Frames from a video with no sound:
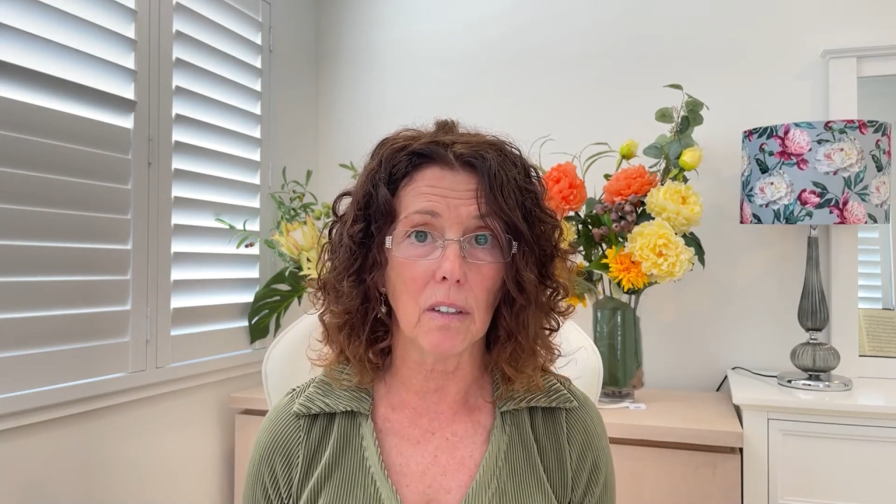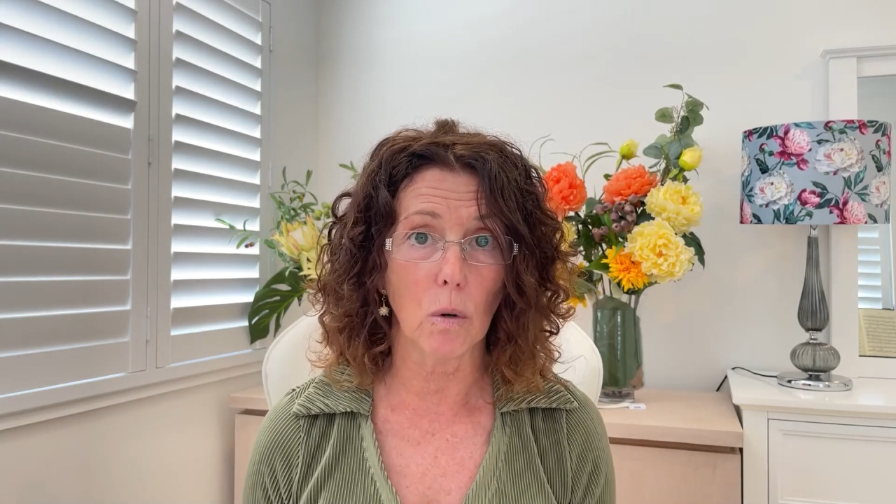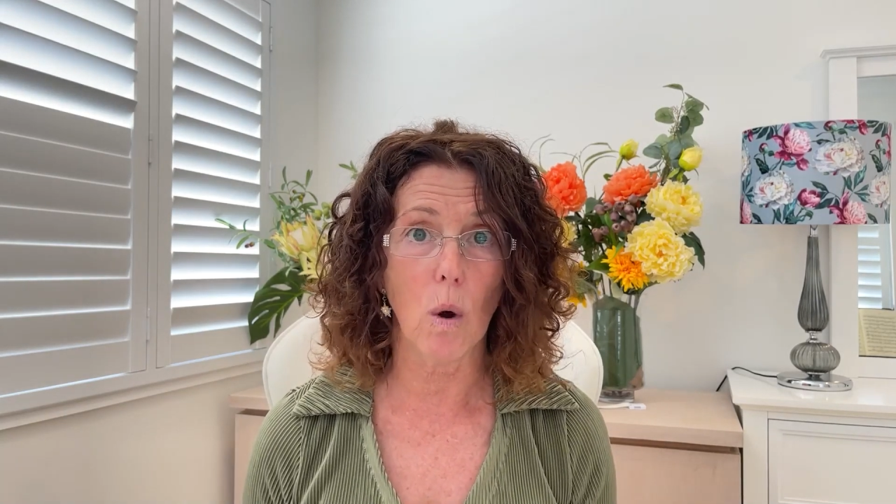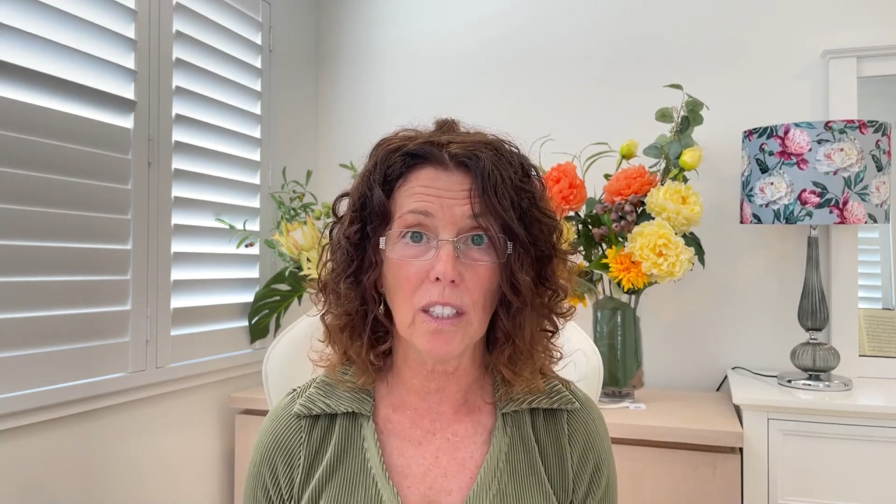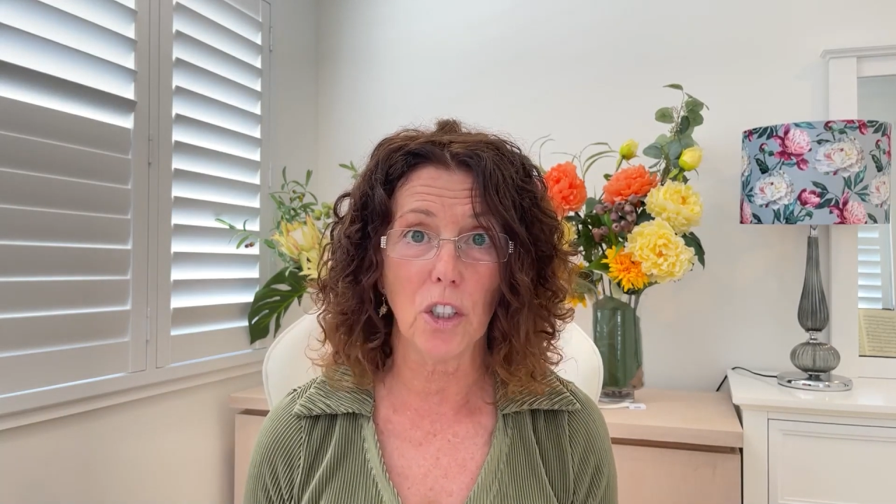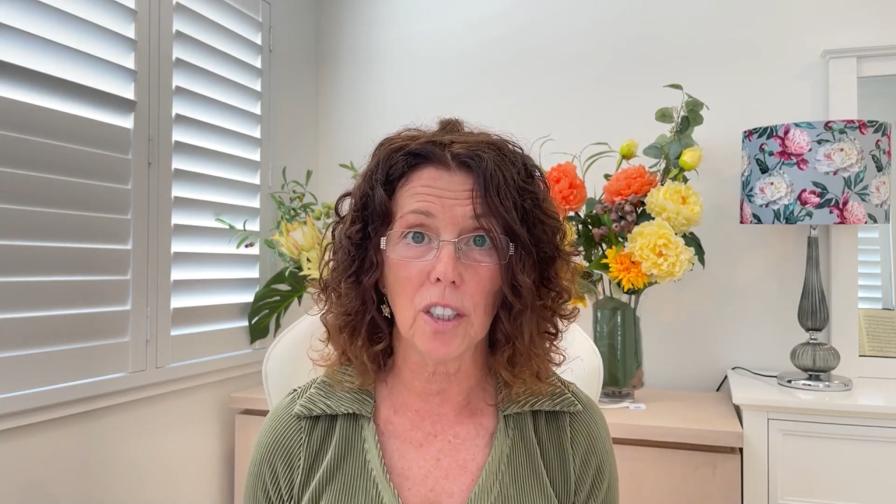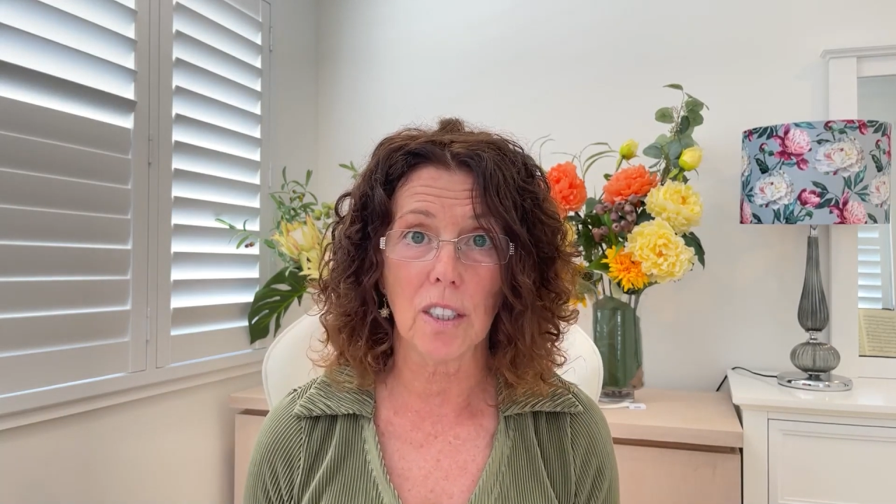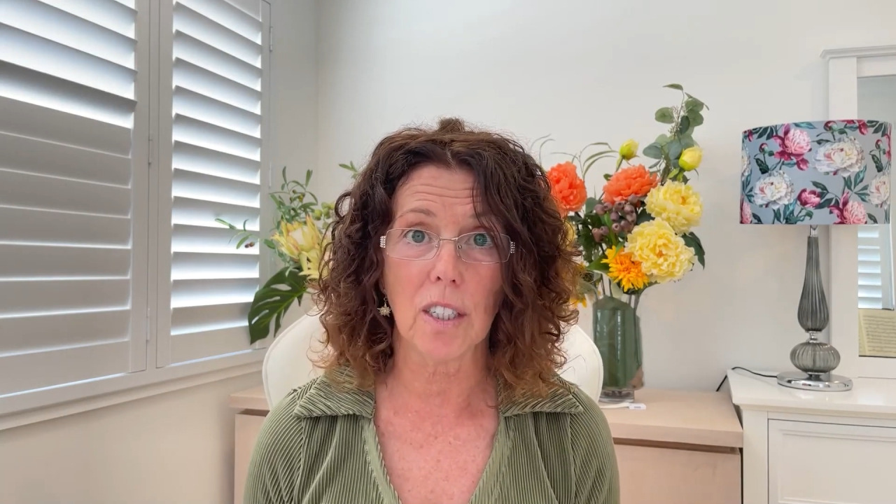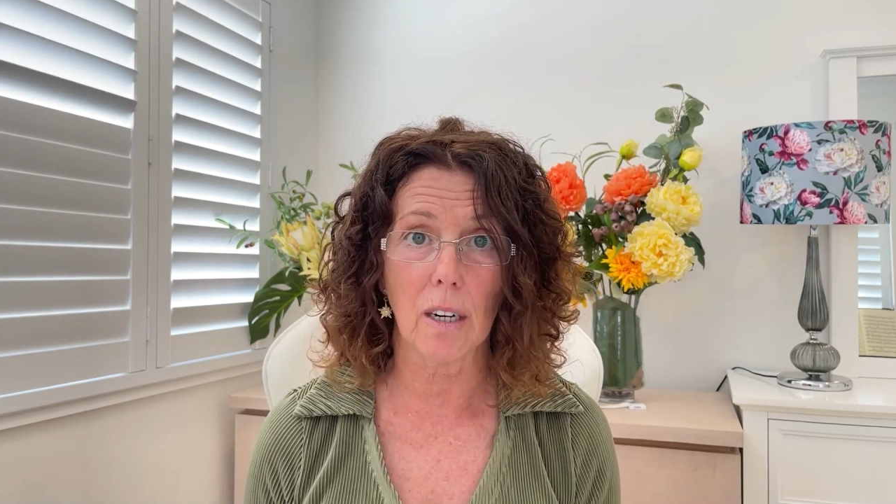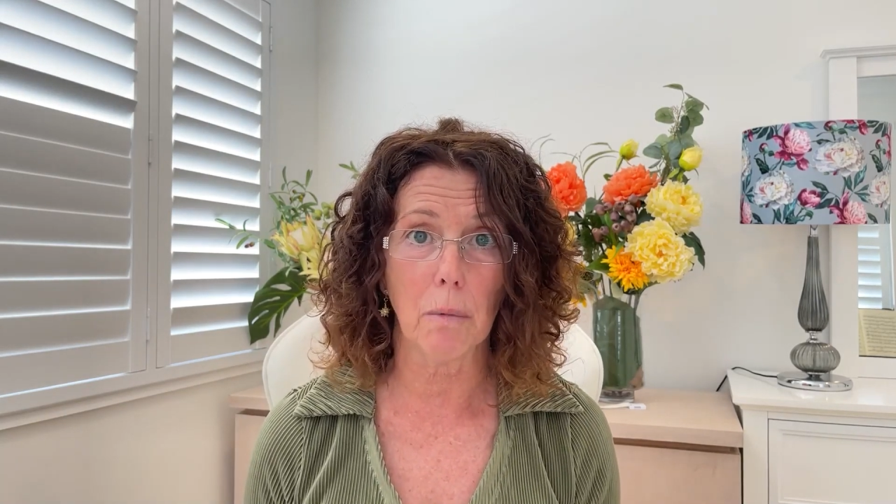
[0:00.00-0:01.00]

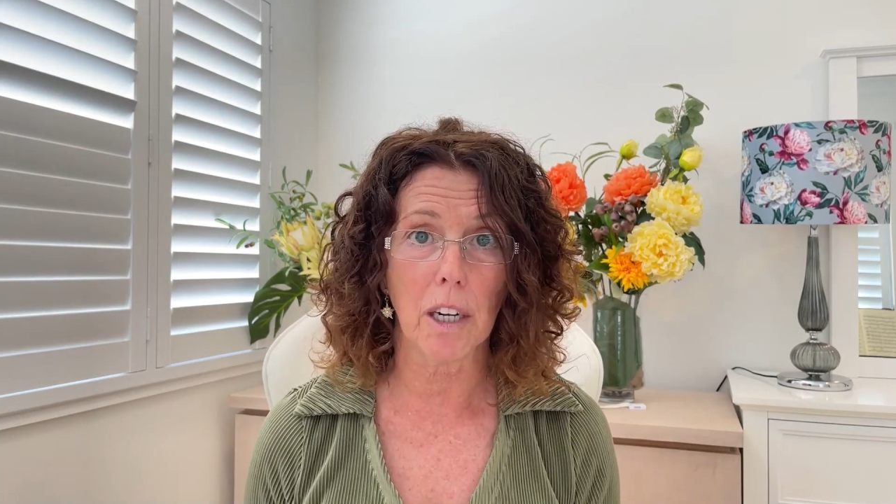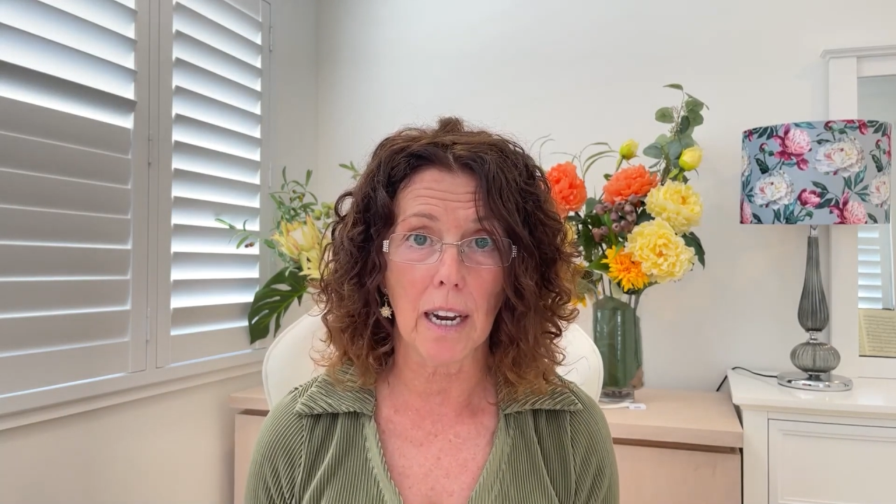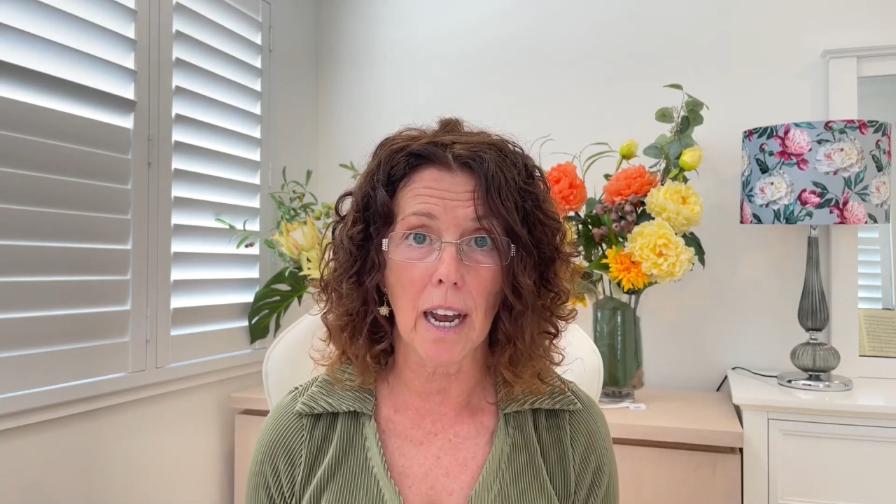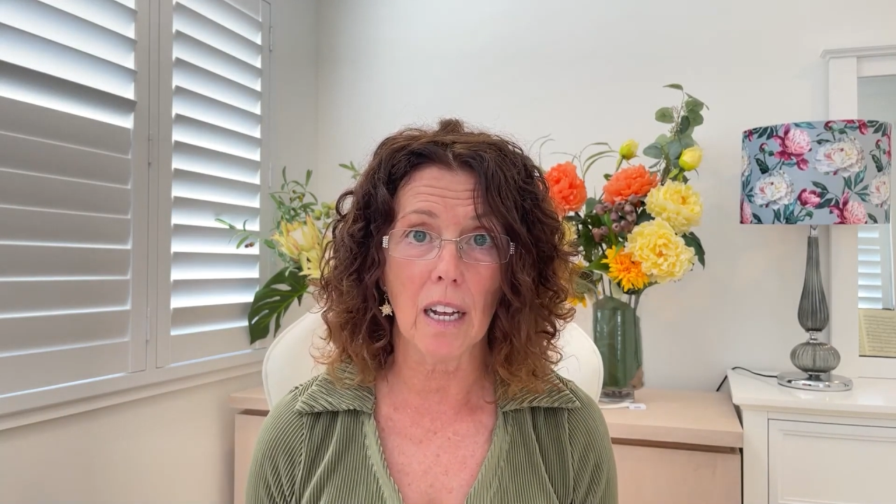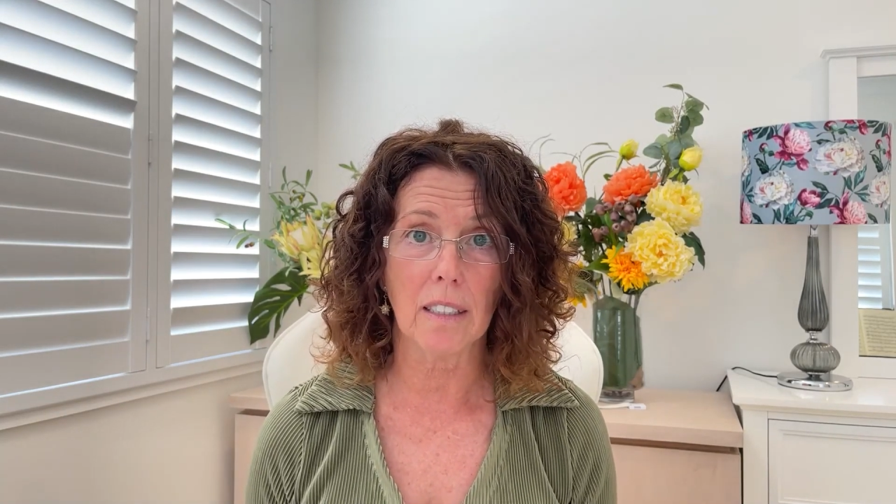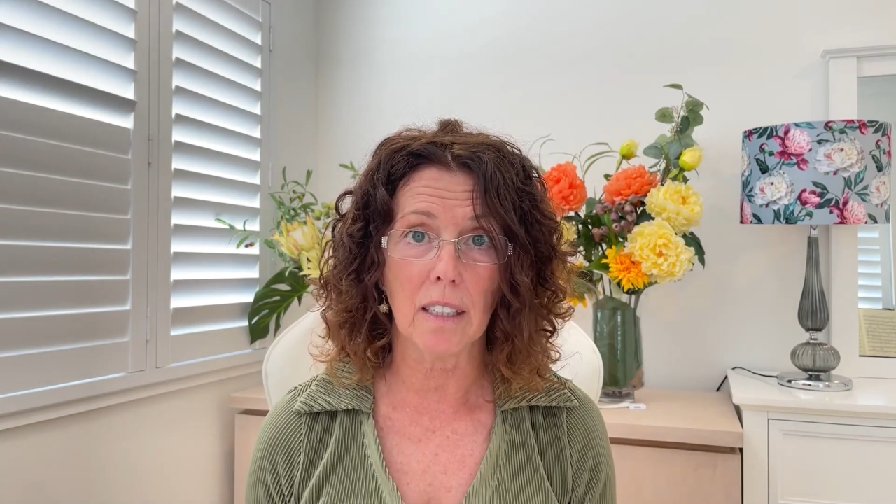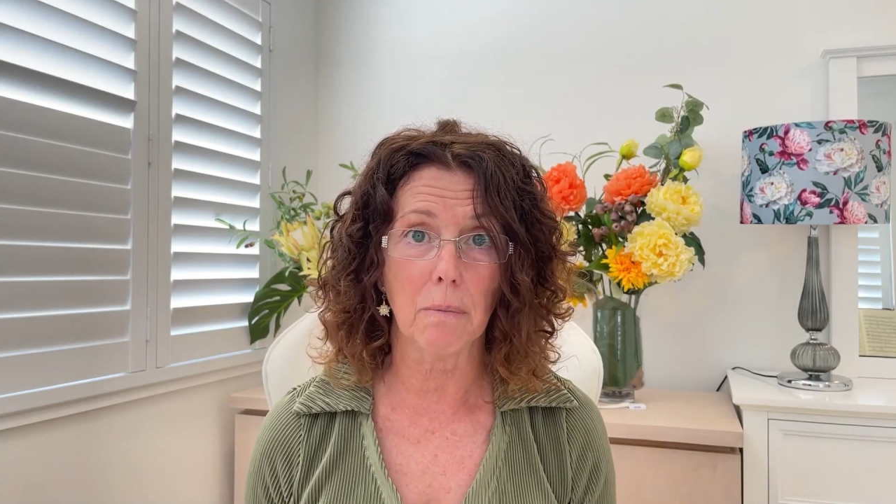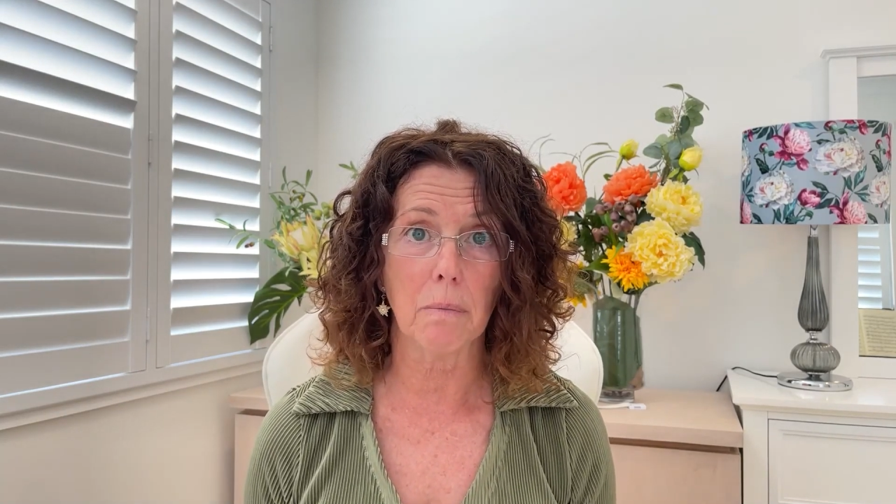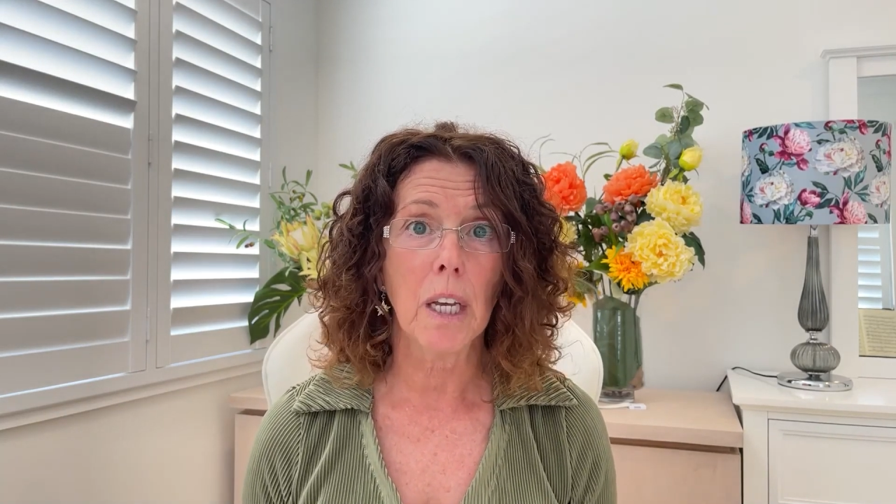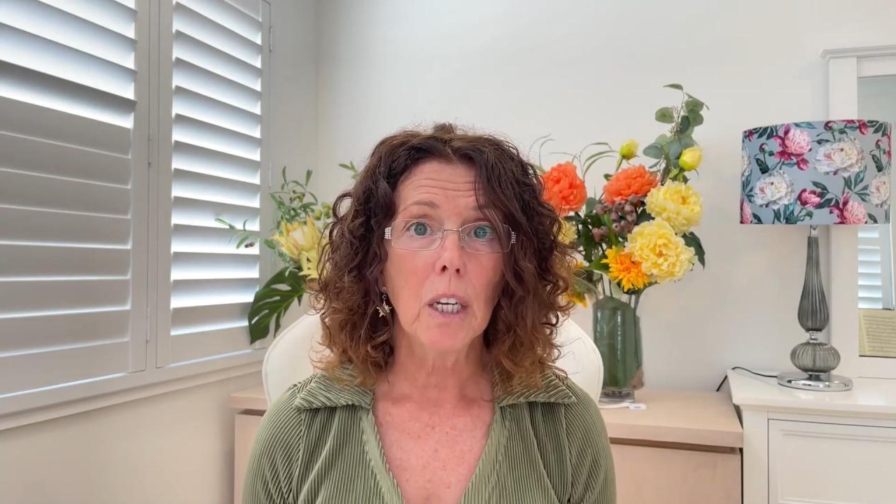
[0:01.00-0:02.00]
questions that I'm going to ask them